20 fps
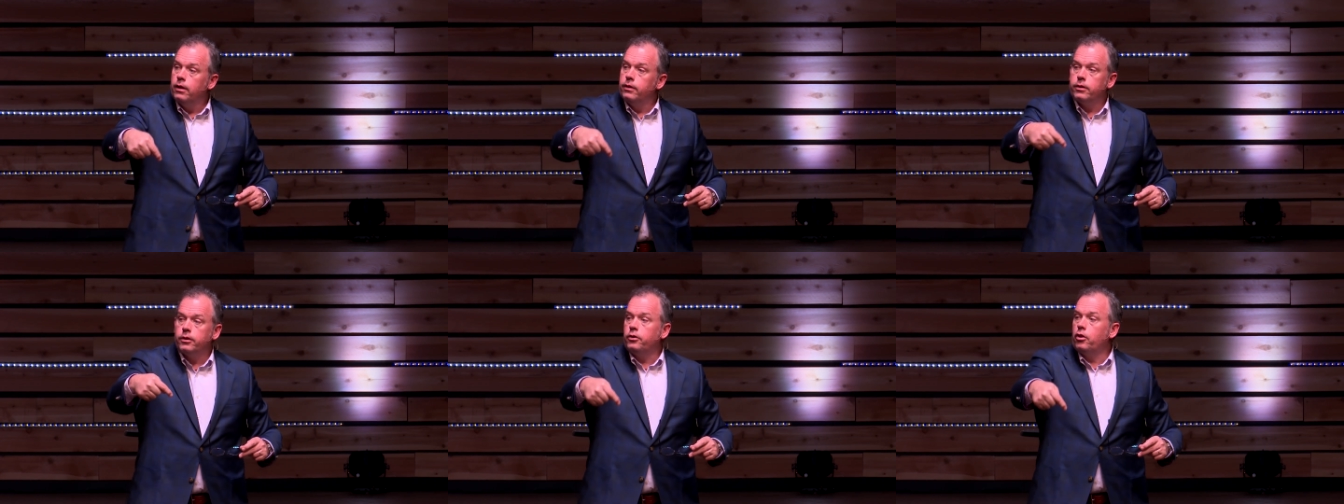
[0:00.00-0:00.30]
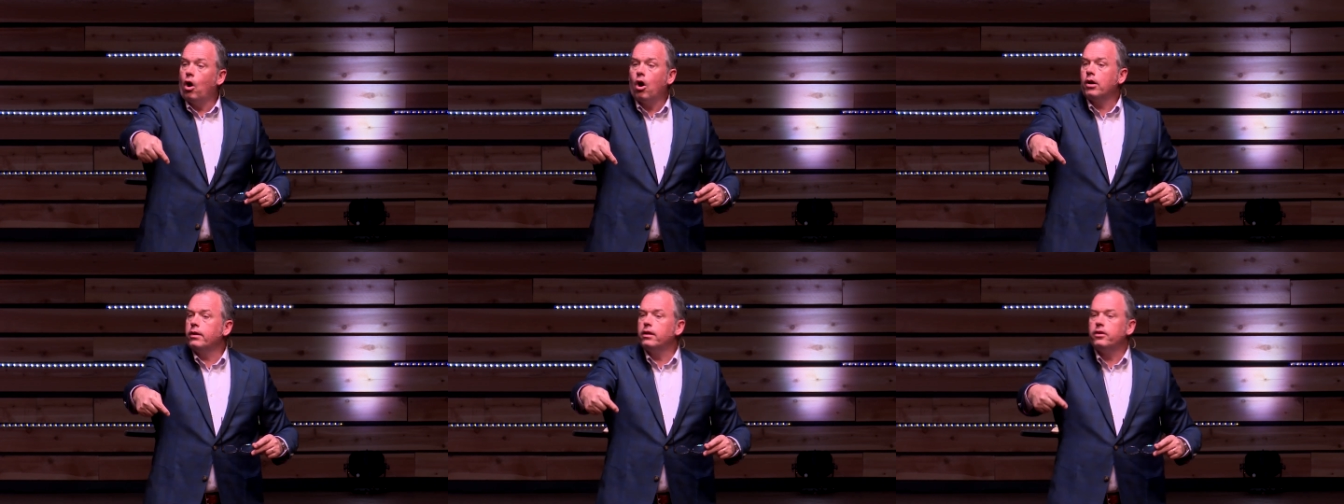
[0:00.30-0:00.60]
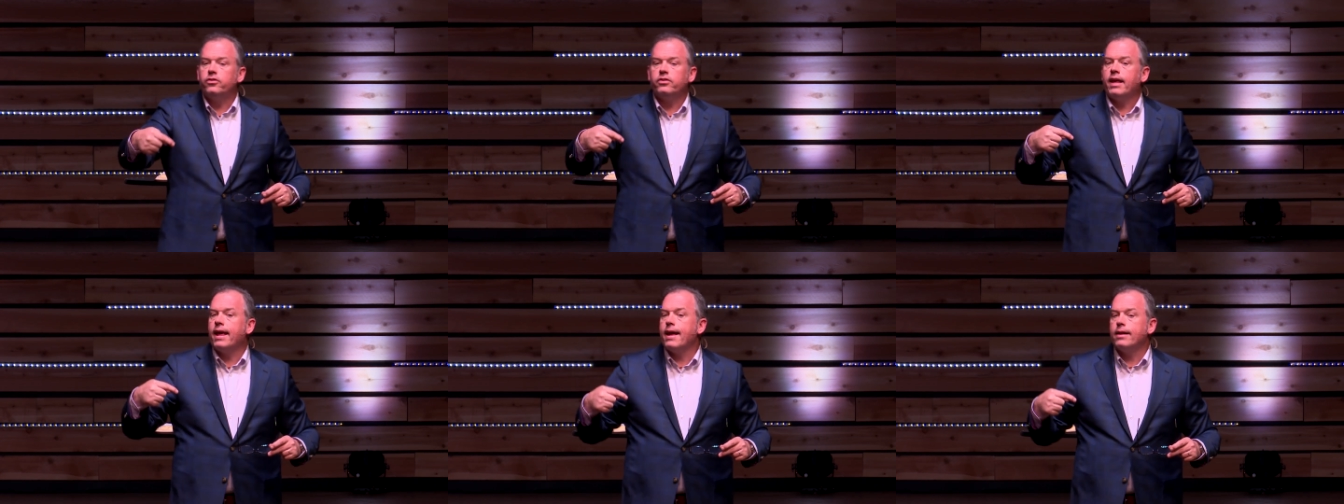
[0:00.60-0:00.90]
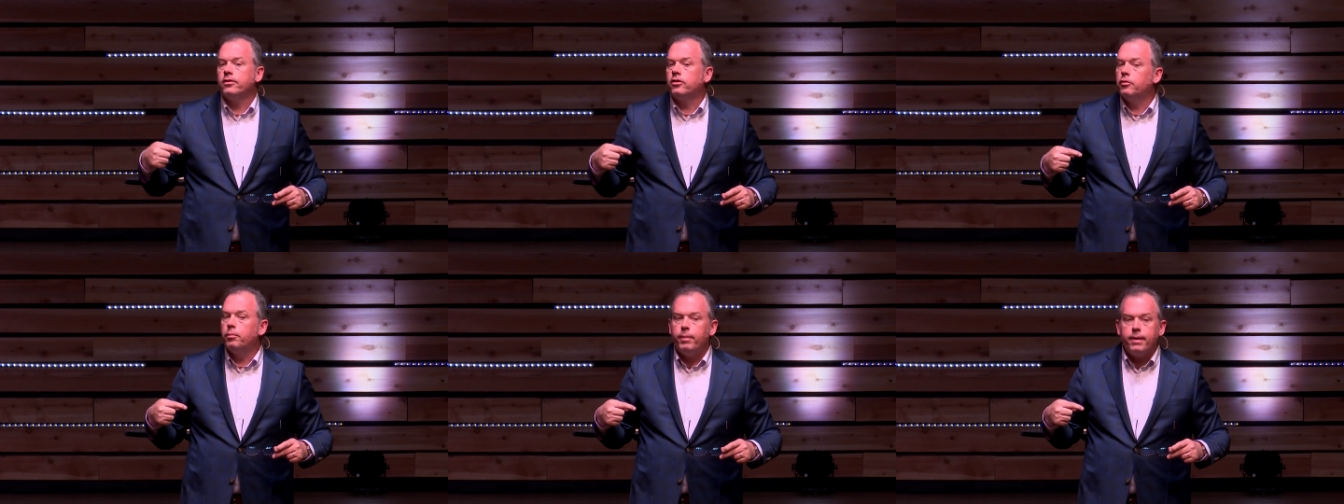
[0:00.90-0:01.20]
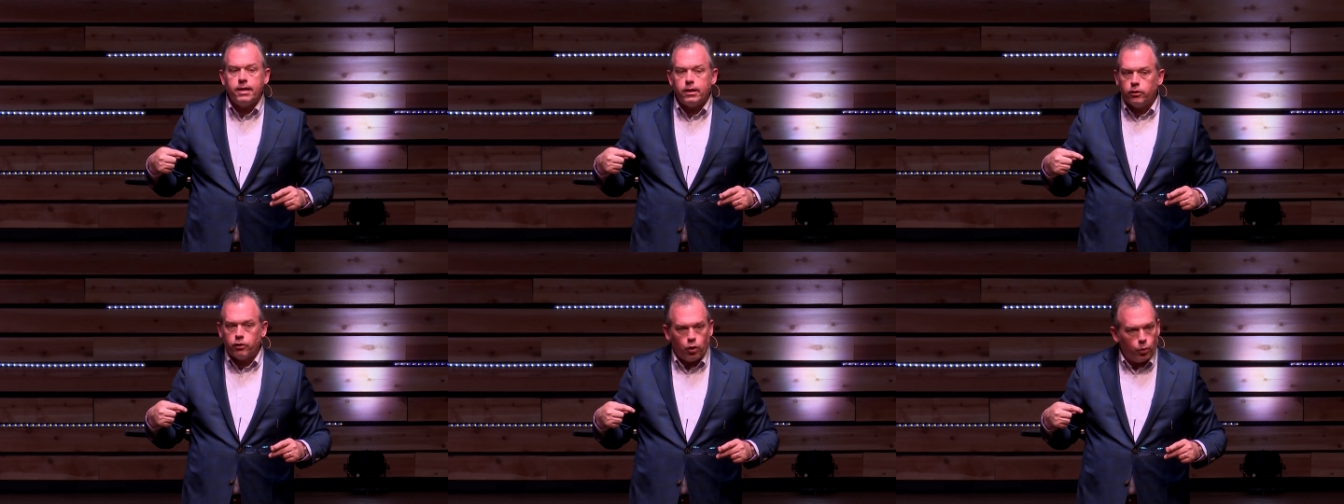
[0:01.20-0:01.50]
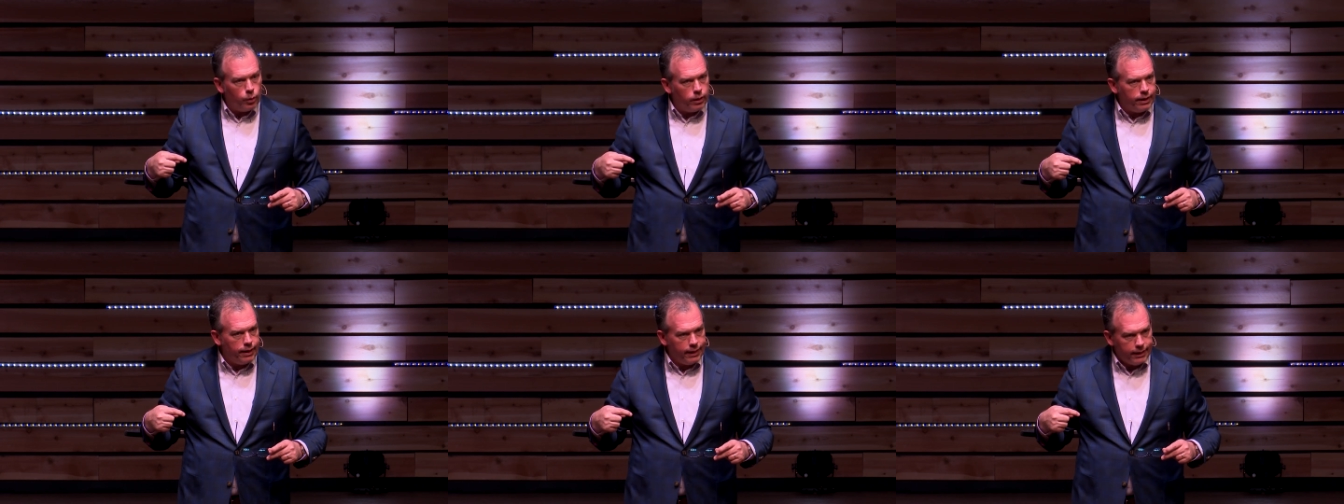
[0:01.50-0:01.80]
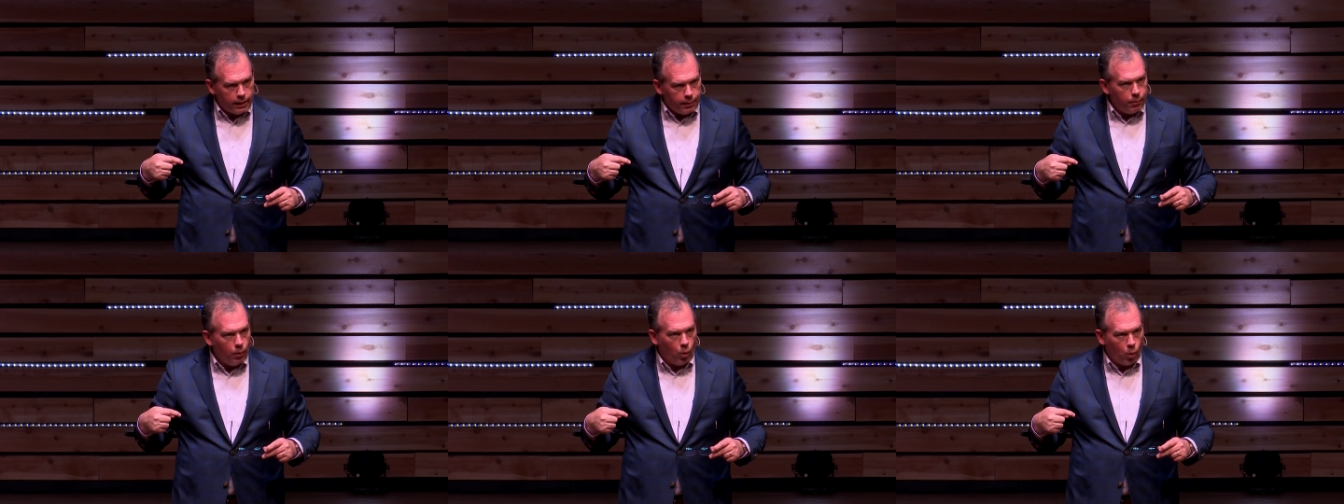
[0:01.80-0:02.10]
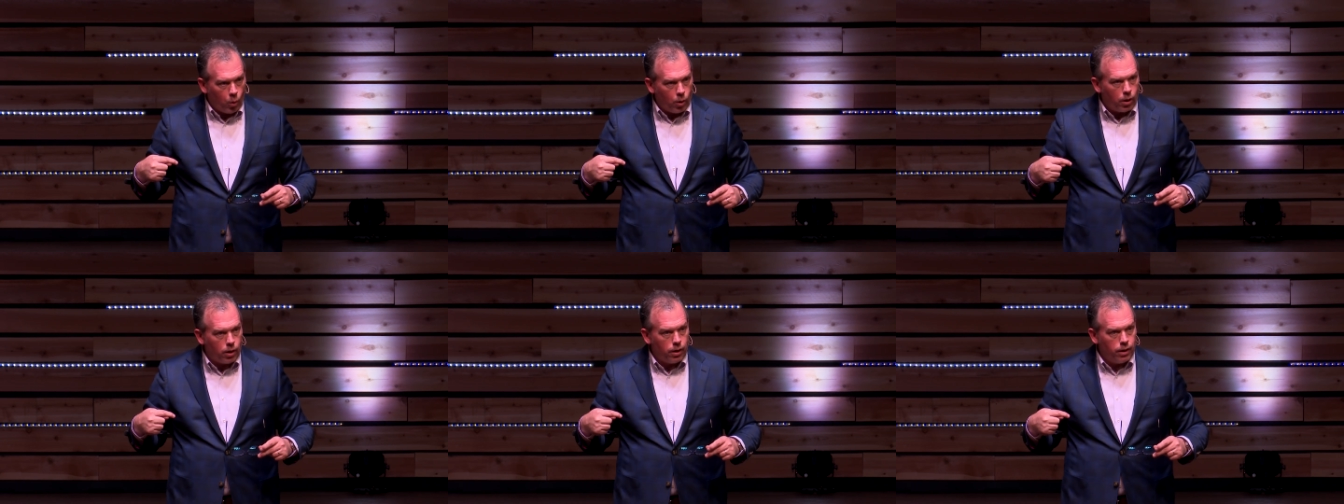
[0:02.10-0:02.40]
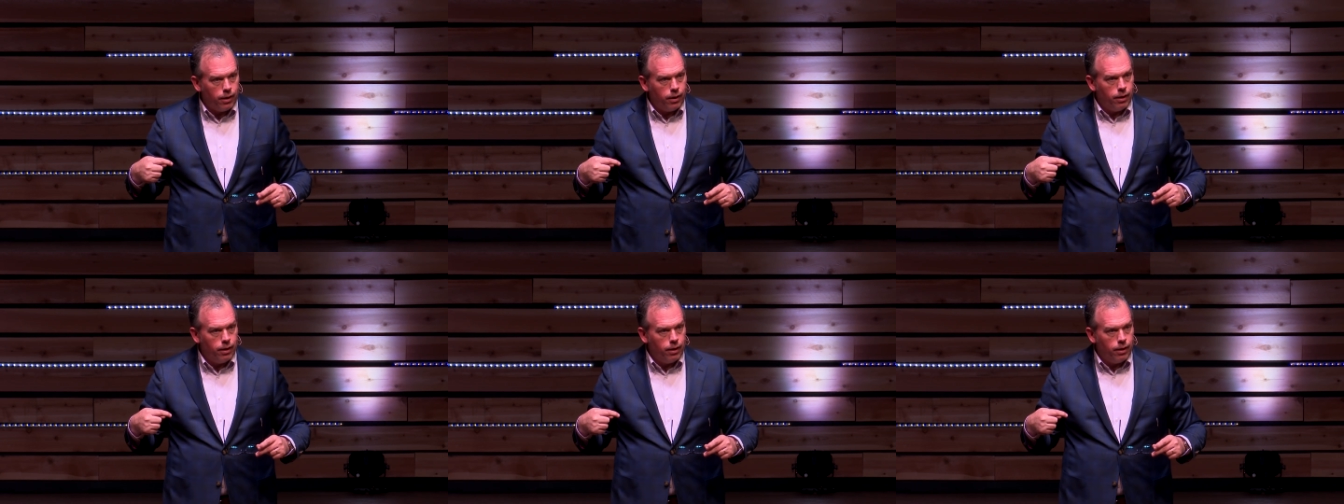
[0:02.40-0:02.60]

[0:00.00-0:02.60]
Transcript: the darkness can't speak to it anymore.